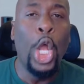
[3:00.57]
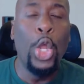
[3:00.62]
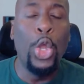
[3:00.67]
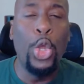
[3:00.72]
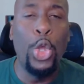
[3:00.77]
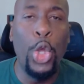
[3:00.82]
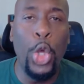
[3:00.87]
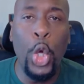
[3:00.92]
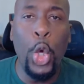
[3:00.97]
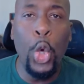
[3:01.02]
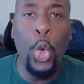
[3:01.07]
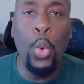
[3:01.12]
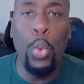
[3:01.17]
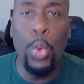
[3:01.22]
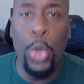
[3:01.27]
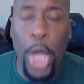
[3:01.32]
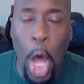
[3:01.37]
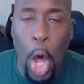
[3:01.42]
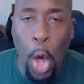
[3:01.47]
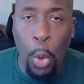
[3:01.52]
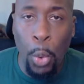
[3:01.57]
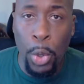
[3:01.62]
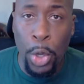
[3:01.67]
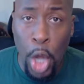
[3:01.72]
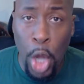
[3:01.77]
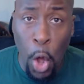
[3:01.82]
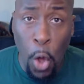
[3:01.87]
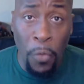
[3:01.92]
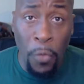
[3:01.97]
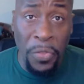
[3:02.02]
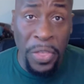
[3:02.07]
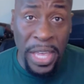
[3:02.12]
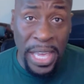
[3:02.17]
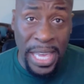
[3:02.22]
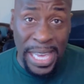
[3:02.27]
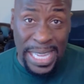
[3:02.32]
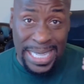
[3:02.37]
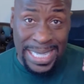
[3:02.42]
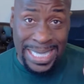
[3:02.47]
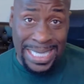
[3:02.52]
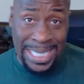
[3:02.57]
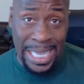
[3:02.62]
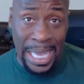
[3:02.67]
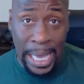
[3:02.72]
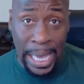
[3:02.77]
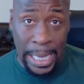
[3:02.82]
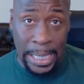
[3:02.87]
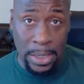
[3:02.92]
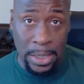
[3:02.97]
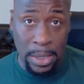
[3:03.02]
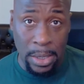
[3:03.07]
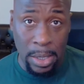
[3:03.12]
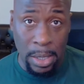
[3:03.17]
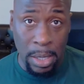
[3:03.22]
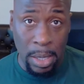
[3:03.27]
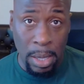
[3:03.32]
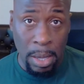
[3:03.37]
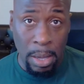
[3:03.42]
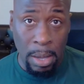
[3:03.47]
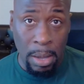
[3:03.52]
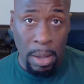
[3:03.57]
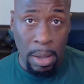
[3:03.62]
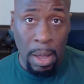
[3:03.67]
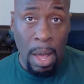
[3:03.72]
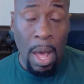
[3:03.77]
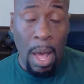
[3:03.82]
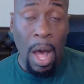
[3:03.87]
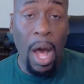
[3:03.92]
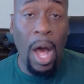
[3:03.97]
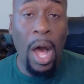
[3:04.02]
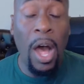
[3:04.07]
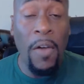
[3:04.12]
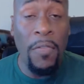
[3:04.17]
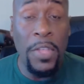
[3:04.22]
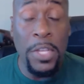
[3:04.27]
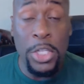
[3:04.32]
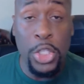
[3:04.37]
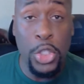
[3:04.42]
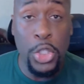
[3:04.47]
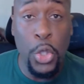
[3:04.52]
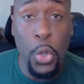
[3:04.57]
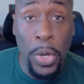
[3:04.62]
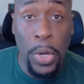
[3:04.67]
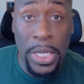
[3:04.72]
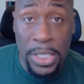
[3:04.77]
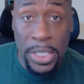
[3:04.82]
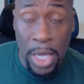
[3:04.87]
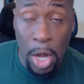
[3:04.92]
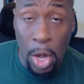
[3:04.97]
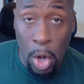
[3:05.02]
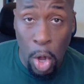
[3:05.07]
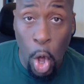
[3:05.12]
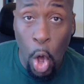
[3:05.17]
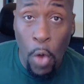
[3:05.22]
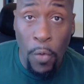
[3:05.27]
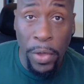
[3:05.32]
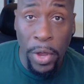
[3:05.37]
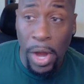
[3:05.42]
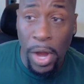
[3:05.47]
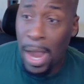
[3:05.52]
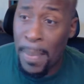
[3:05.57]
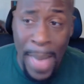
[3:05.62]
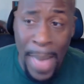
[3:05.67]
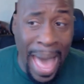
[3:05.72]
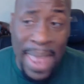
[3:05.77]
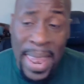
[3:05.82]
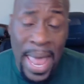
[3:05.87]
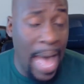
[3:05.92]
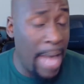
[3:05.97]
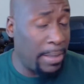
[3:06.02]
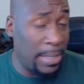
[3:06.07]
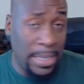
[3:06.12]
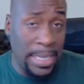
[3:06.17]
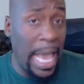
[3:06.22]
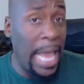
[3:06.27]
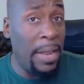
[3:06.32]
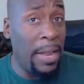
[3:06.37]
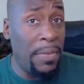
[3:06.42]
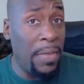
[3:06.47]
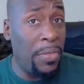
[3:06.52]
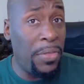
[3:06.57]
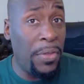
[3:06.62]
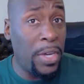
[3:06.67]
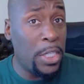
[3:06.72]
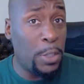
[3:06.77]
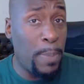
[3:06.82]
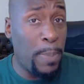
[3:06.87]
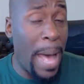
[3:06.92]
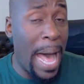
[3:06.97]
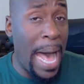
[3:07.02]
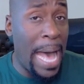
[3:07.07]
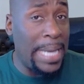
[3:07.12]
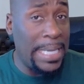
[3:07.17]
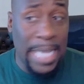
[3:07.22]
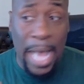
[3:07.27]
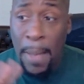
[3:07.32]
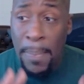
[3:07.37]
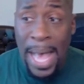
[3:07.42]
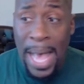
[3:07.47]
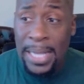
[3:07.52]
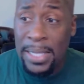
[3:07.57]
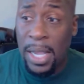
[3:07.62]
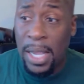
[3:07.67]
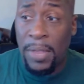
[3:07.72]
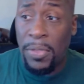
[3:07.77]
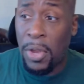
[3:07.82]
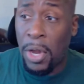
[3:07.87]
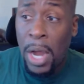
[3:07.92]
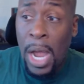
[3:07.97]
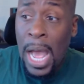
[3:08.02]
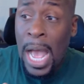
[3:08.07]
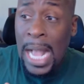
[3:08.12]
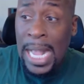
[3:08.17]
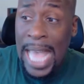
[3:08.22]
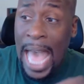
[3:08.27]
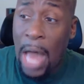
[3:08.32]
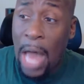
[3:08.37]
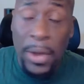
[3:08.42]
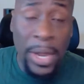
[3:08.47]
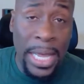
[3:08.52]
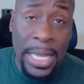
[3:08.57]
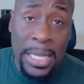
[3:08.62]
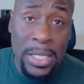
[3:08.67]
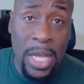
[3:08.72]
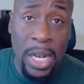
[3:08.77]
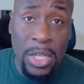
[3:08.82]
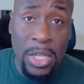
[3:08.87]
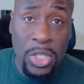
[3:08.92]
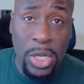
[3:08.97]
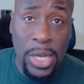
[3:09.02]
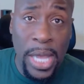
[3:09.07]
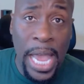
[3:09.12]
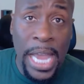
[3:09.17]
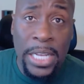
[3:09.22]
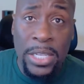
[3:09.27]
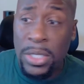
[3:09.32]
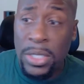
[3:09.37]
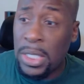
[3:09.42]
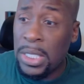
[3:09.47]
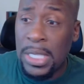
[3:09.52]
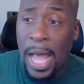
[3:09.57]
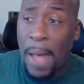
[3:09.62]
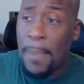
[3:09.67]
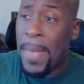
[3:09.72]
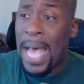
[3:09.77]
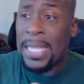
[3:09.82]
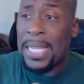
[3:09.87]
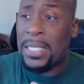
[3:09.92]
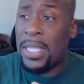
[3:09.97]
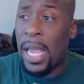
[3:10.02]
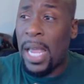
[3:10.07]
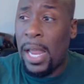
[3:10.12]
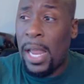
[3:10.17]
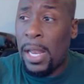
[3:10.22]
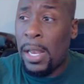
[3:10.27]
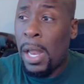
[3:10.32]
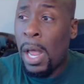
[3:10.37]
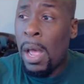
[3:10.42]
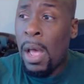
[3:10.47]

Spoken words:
You don't know the intent of the students that are over here. I'm not stating that they're spies. I'm not saying they're counterintelligence agencies. I'm not saying